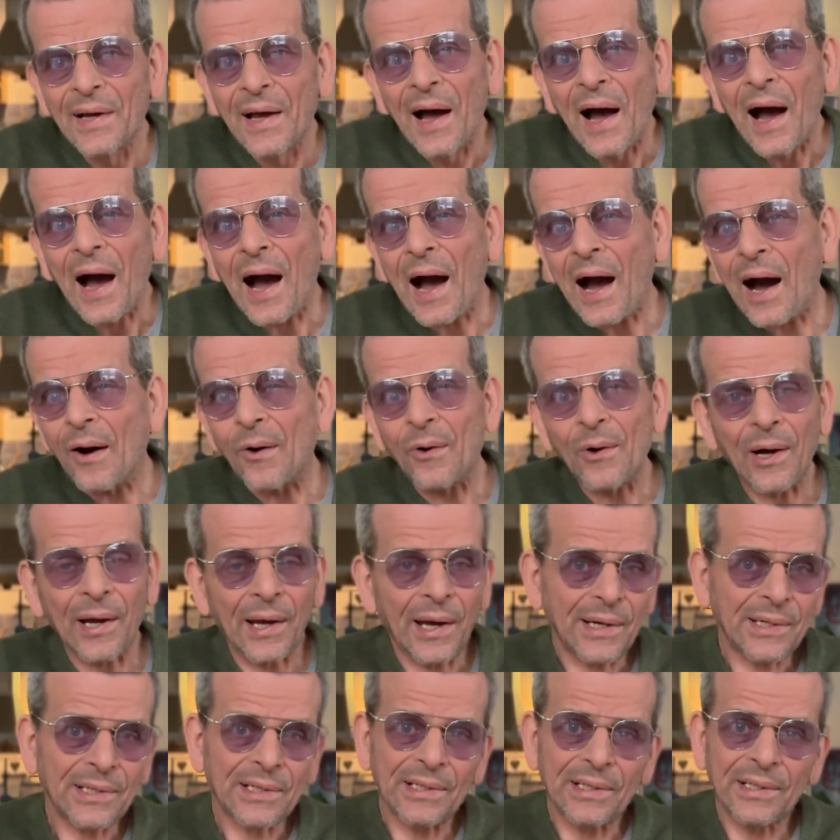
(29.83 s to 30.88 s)
how I
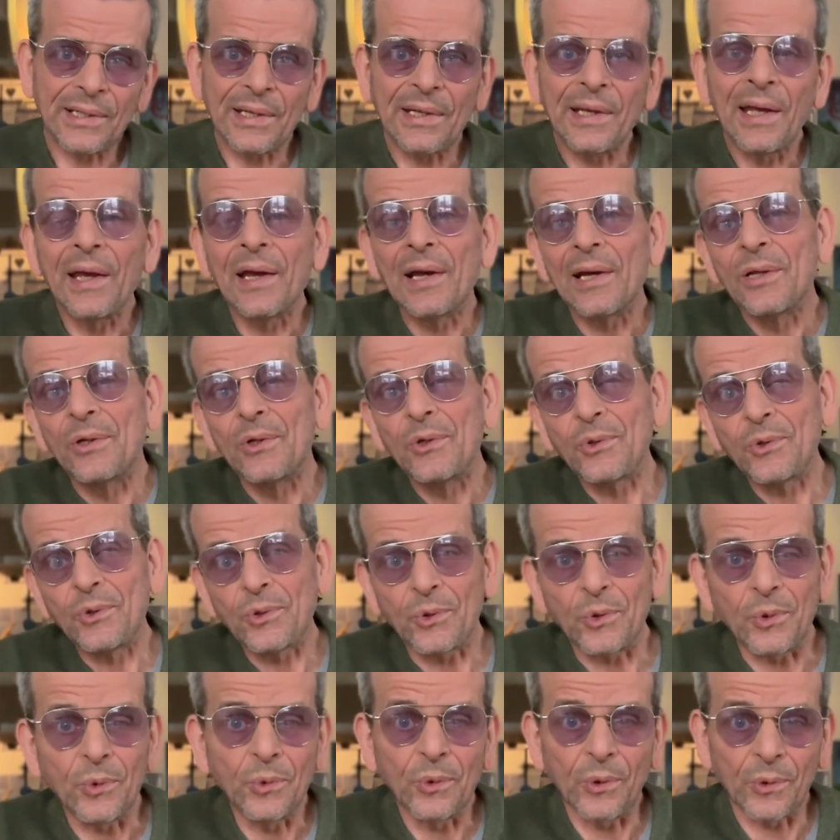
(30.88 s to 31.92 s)
actually
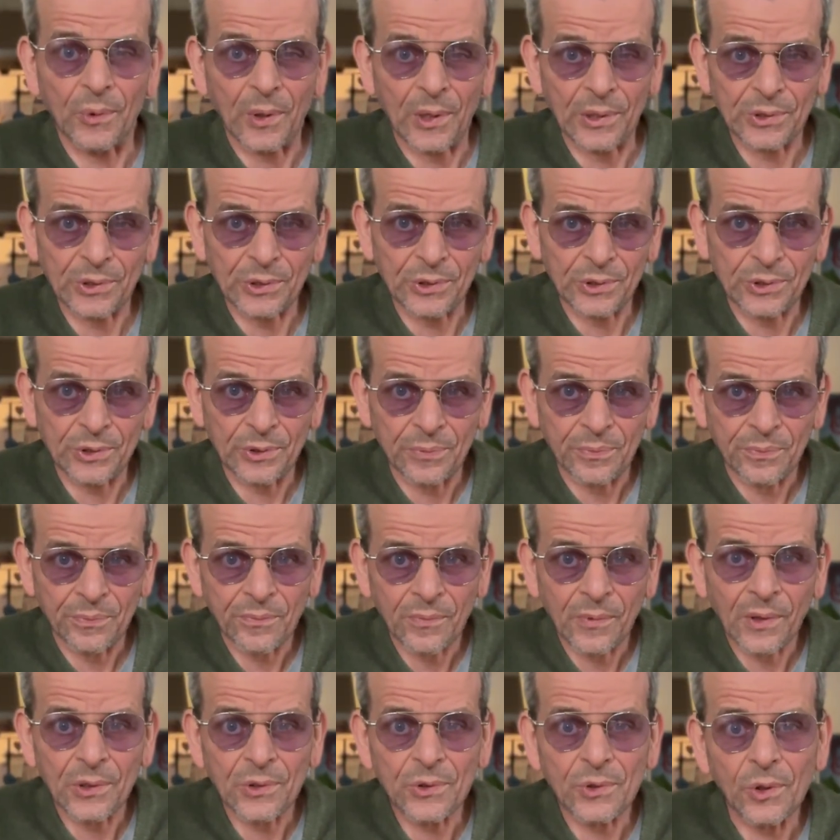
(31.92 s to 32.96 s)
do the washes.
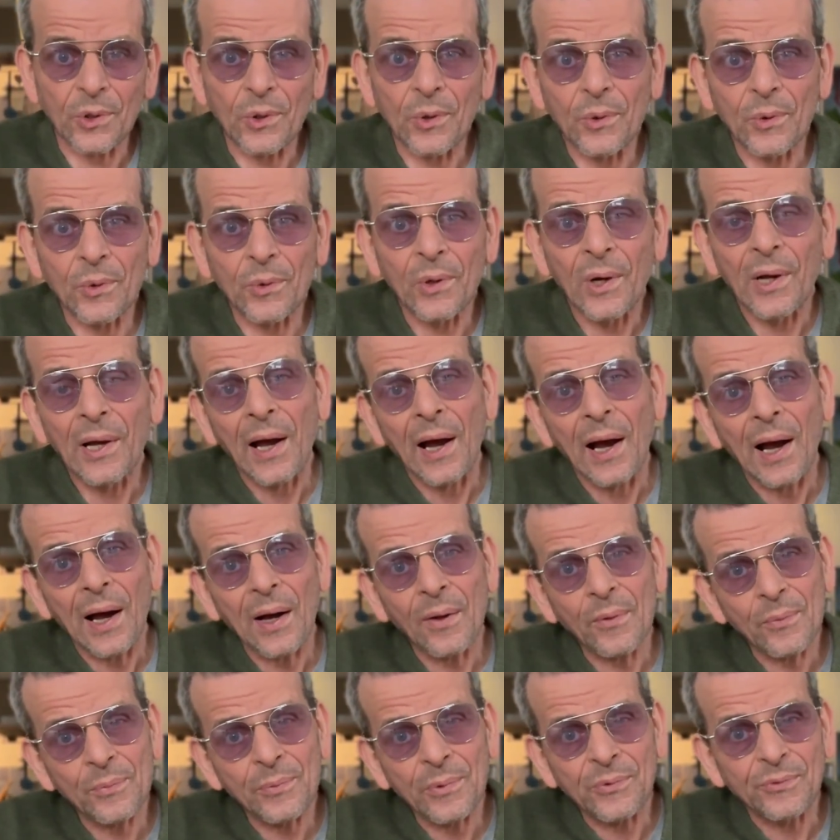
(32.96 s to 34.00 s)
So I
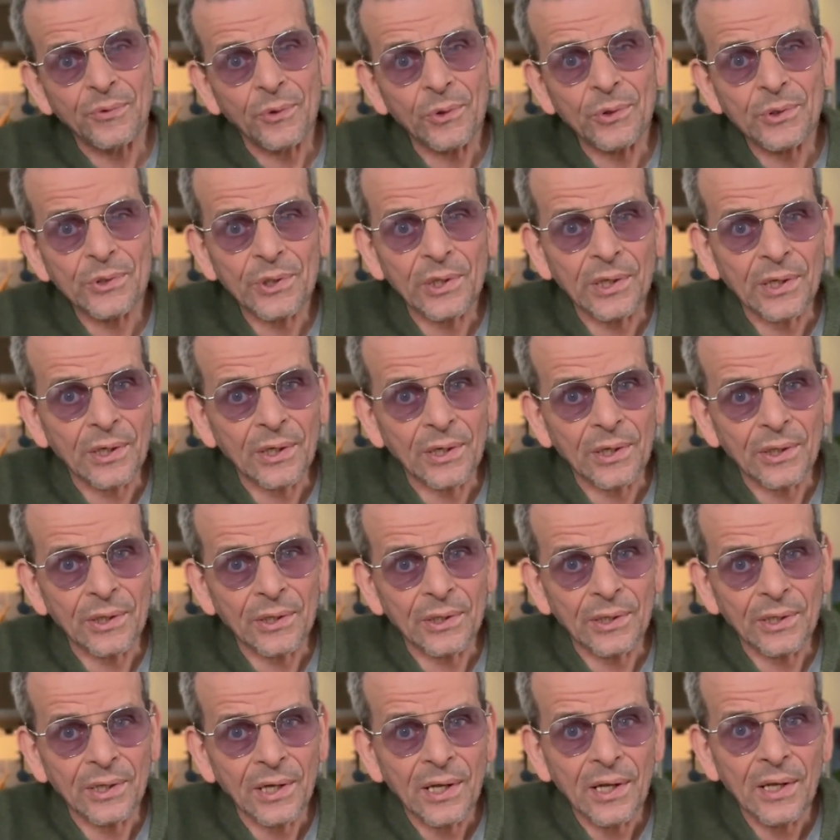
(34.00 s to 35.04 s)
will be focusing
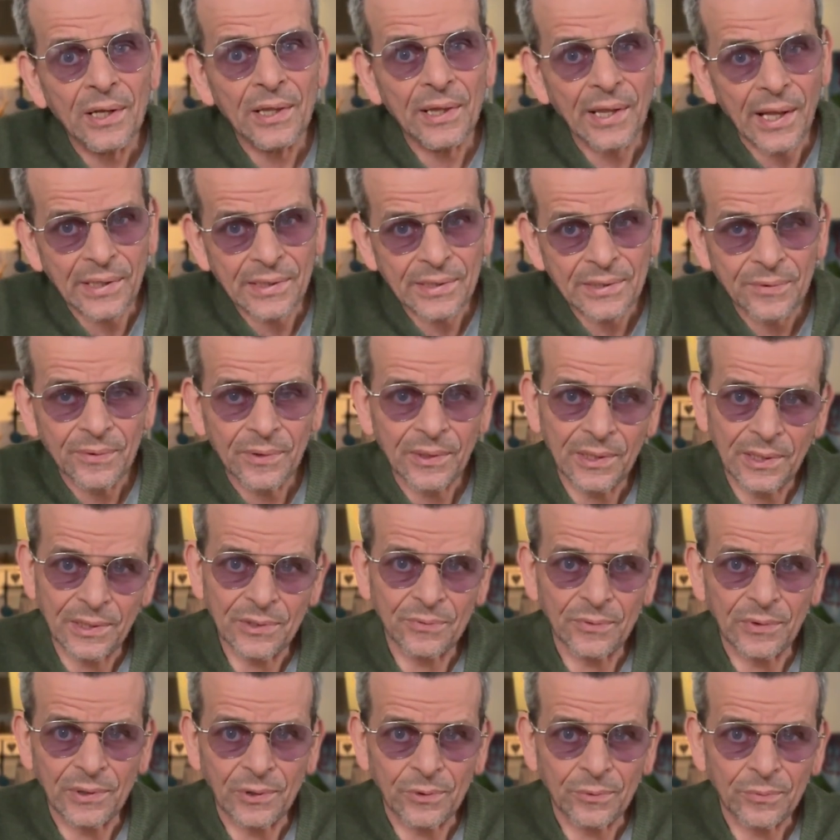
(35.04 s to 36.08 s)
on that in this
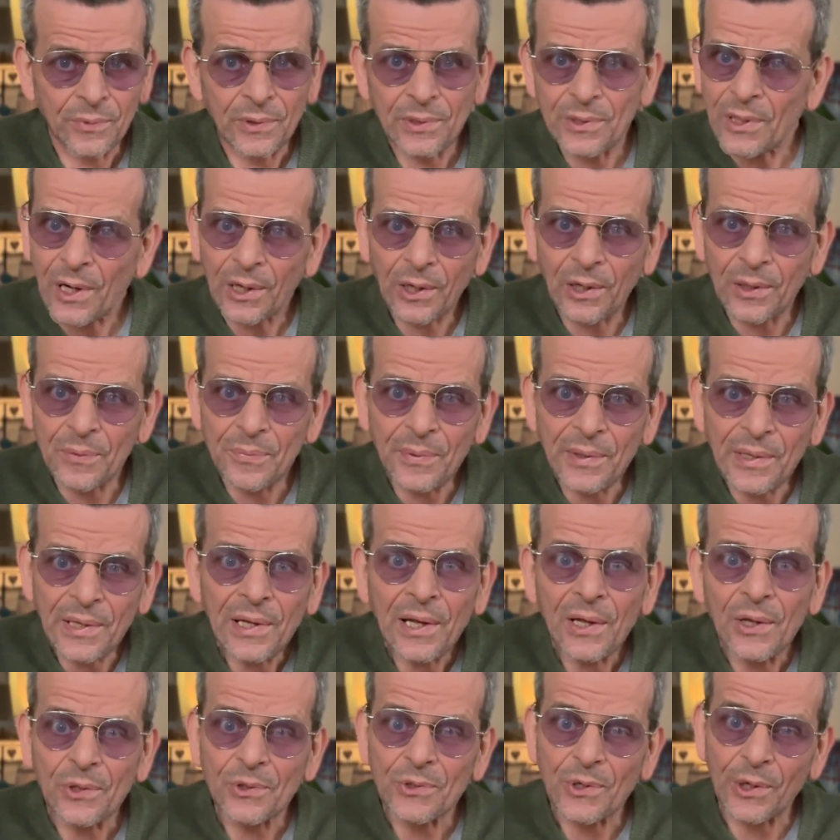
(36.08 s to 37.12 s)
video. It's not going to be
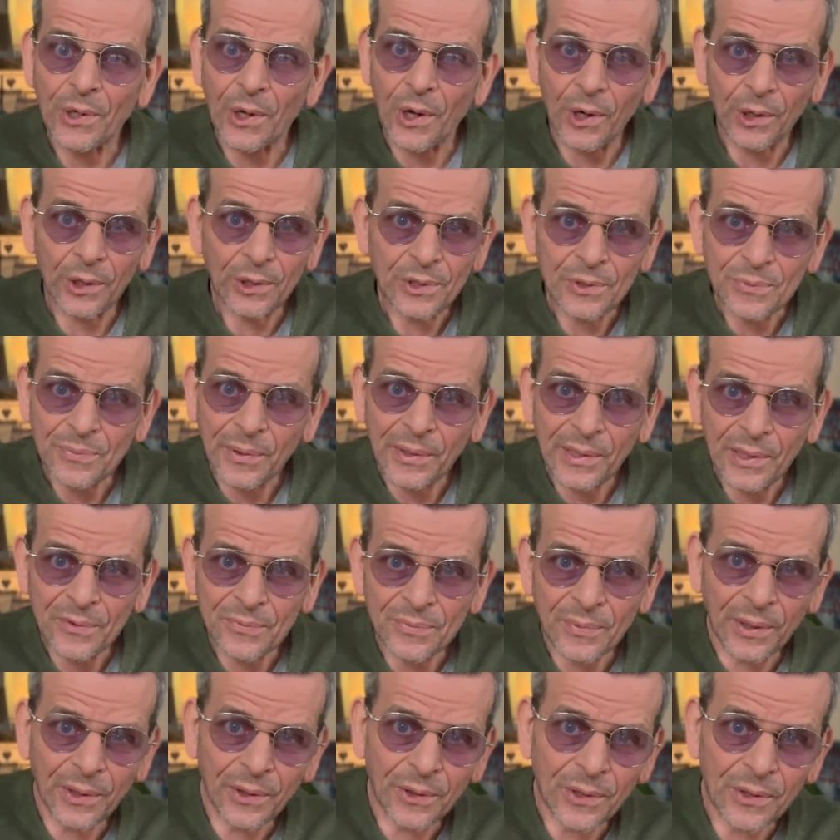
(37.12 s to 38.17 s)
as long as many of
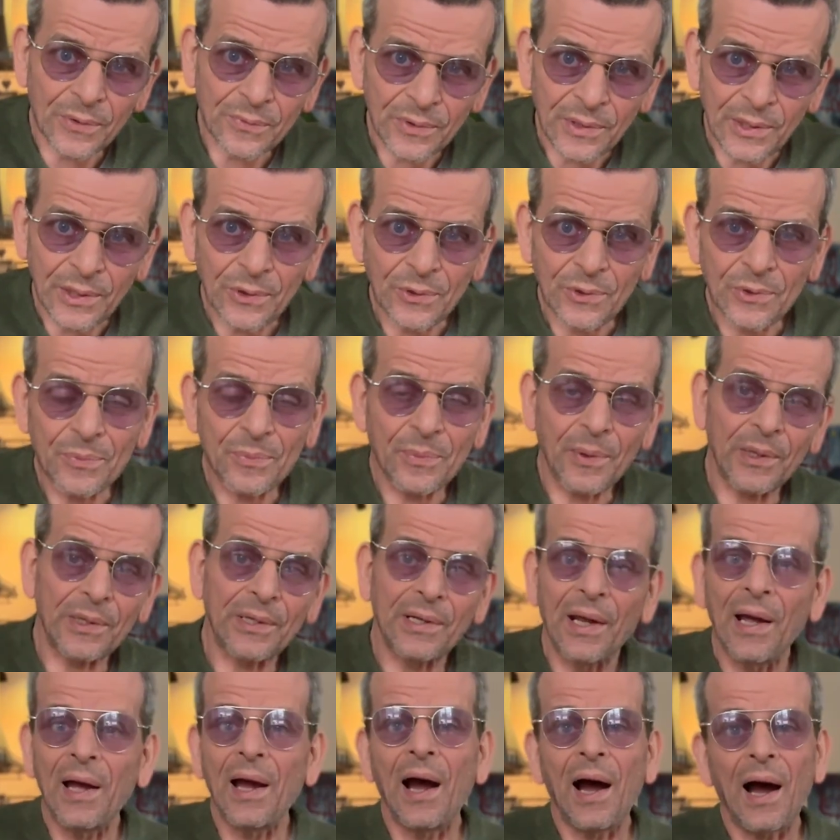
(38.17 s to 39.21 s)
my other videos, but
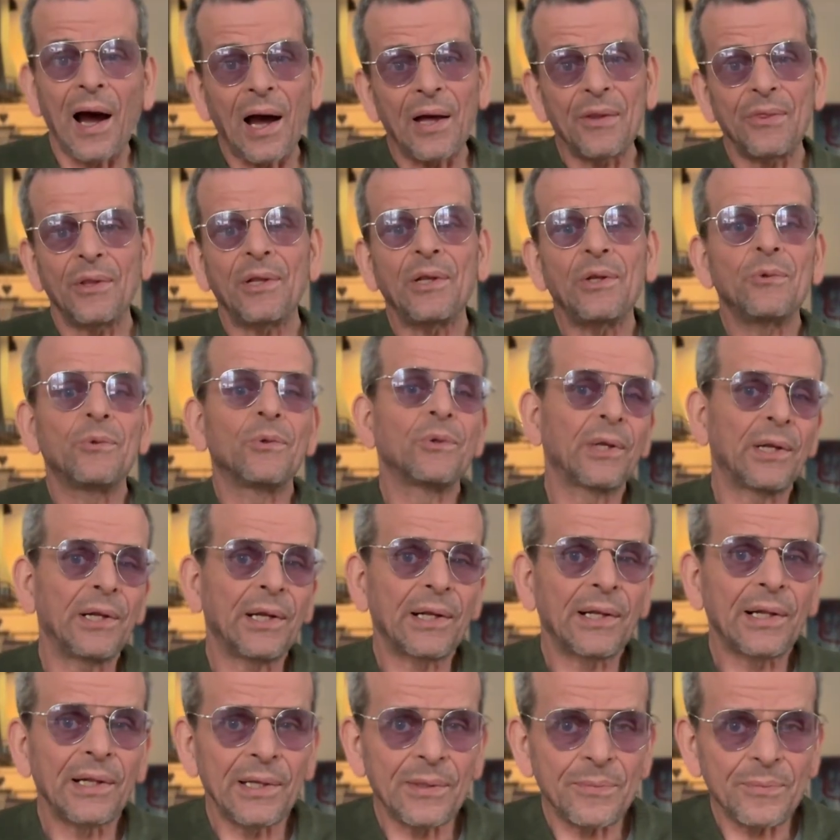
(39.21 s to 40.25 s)
I think you'll get a
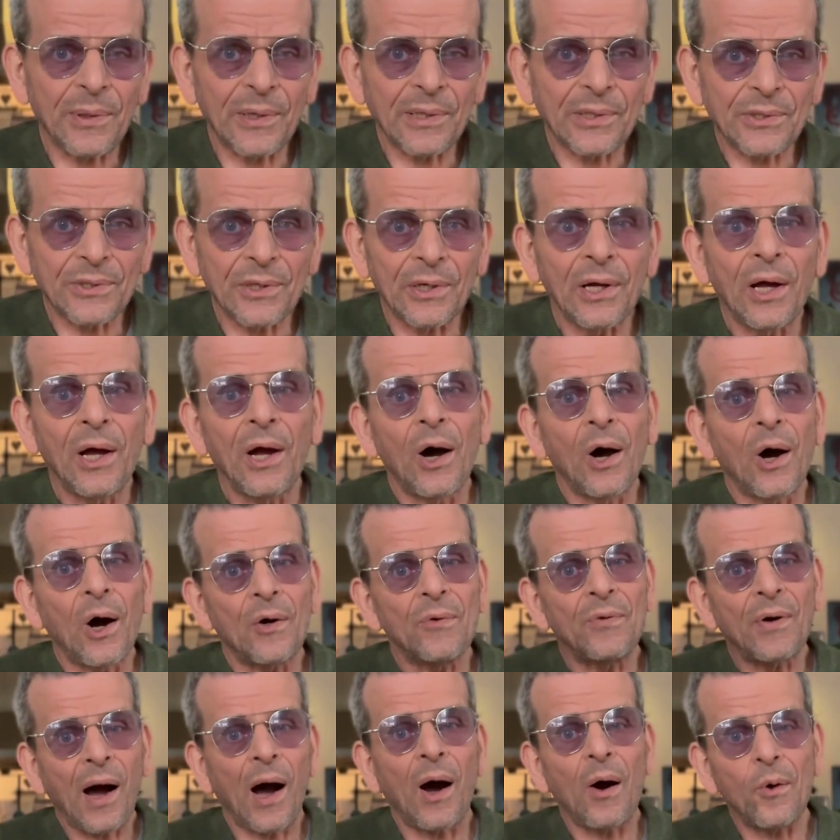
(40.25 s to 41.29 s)
clear picture
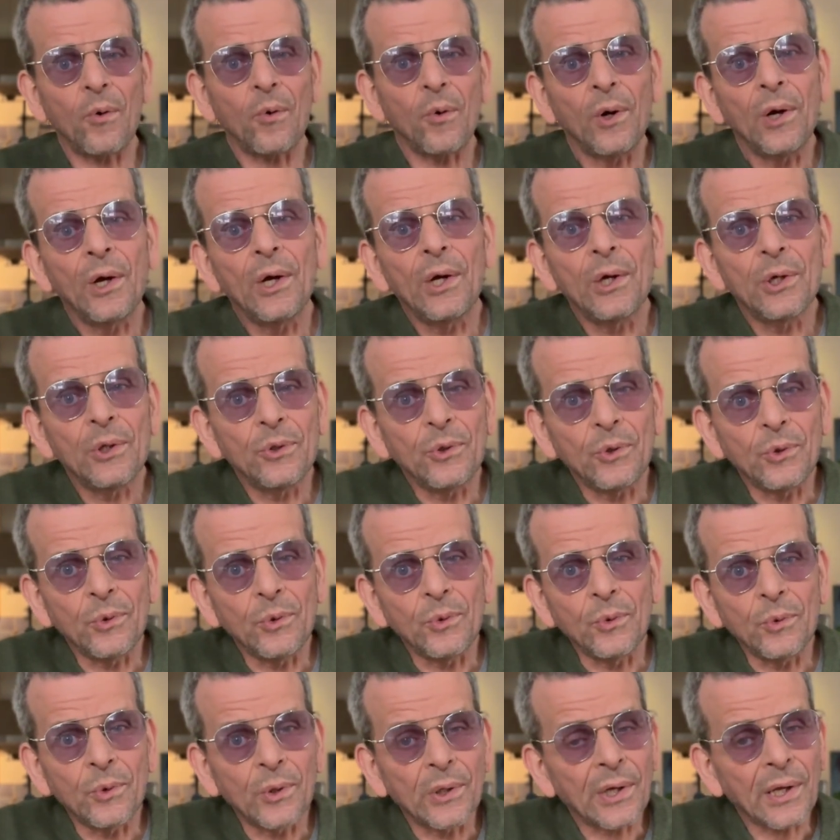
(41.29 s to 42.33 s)
of how
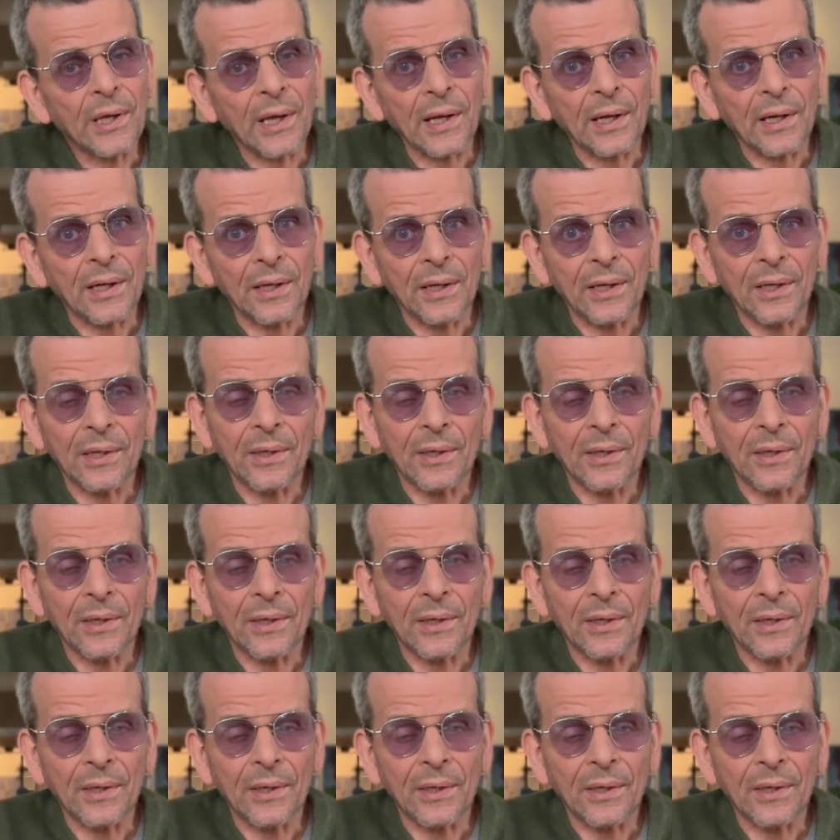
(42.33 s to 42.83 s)
you can